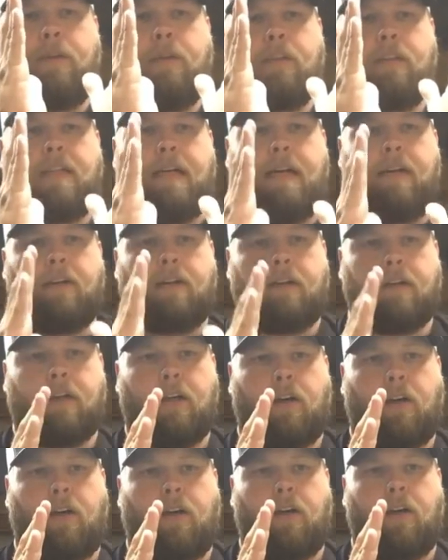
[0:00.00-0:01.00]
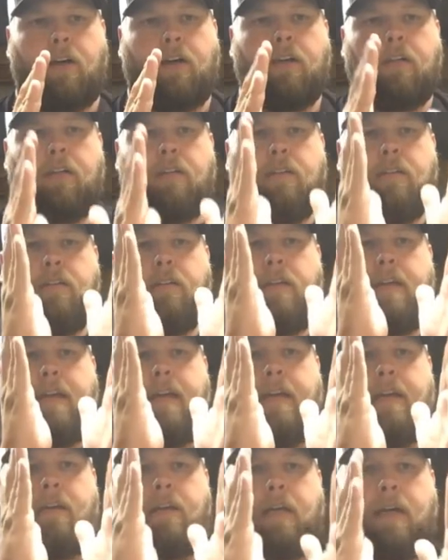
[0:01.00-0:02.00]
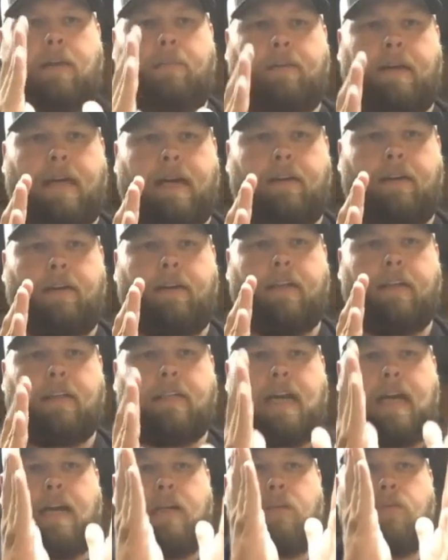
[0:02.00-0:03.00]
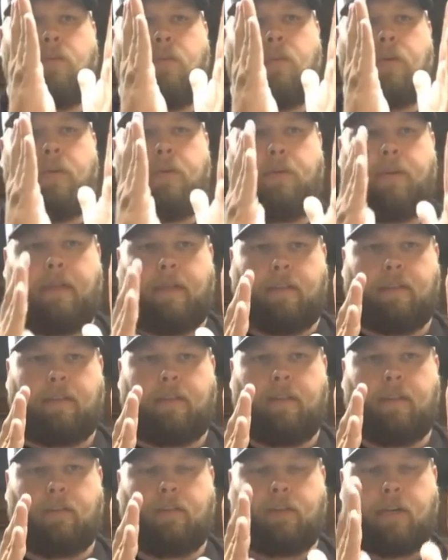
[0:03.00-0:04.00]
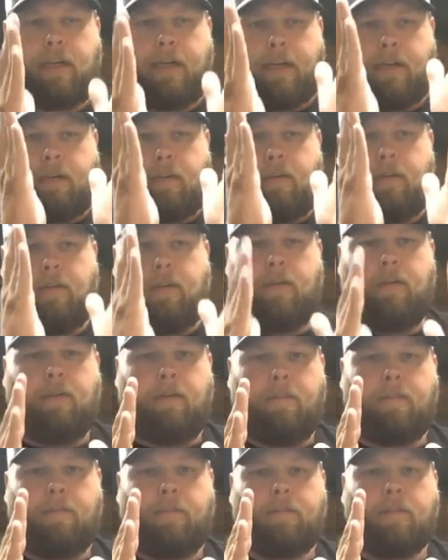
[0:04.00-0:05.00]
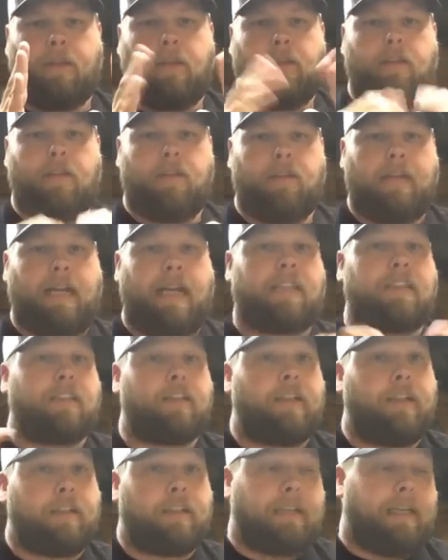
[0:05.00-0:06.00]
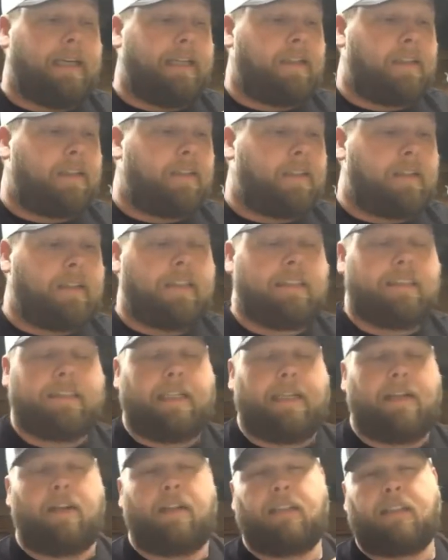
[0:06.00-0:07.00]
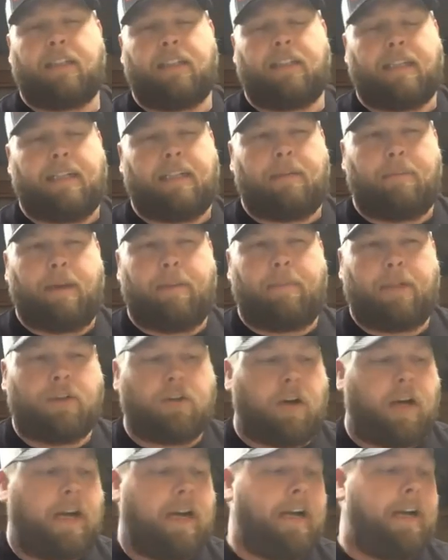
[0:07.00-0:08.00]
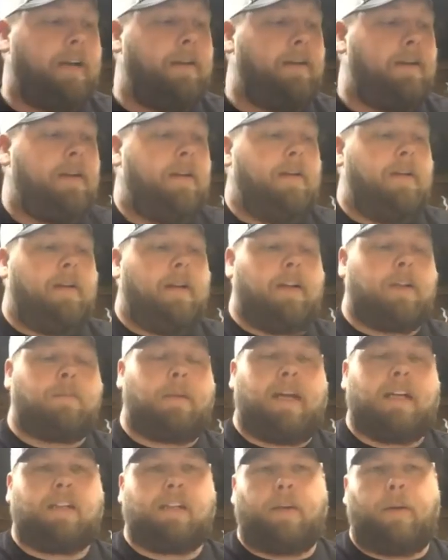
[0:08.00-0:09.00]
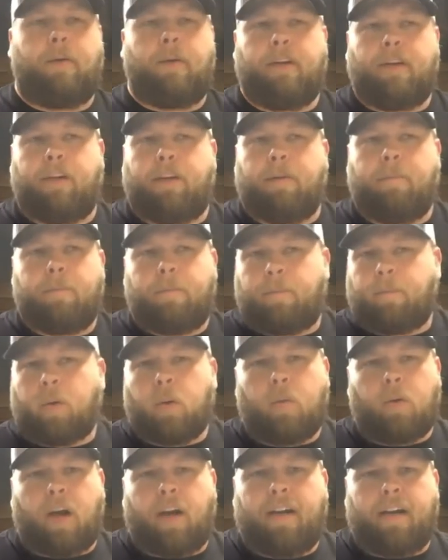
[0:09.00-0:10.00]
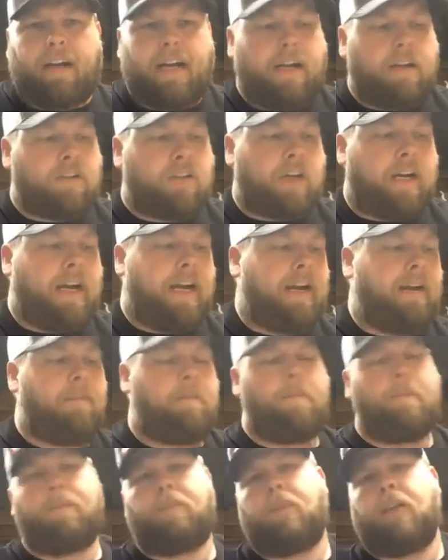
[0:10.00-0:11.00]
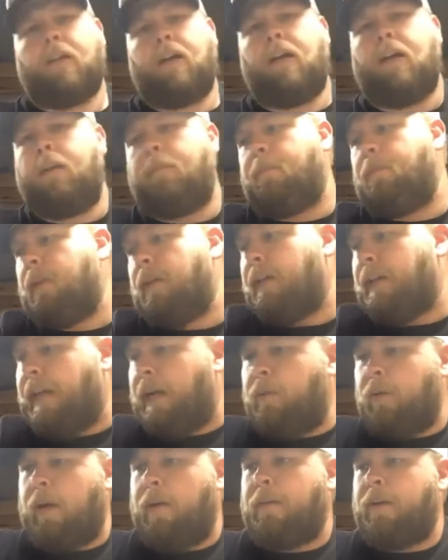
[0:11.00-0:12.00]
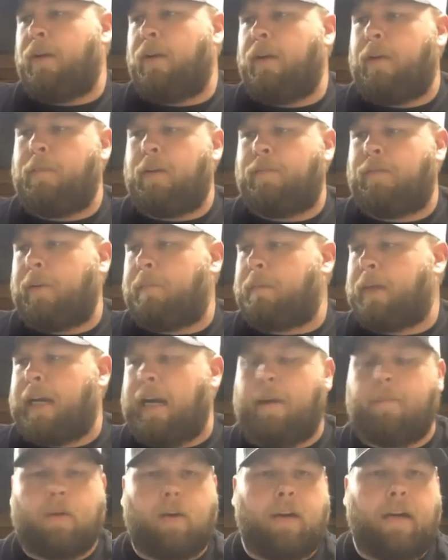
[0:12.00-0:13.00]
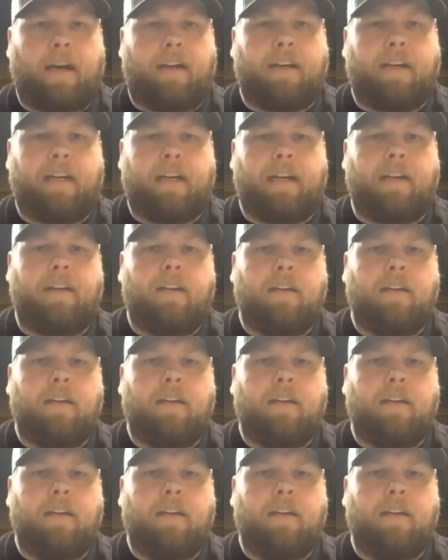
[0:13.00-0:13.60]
down on the car, it'll come down, your tires will do this, they'll straighten. That's a good thing to consider. It's a good thing to maybe try, especially when you're running down the track. Again, what I'm going to do, I'm going to flip the camera around again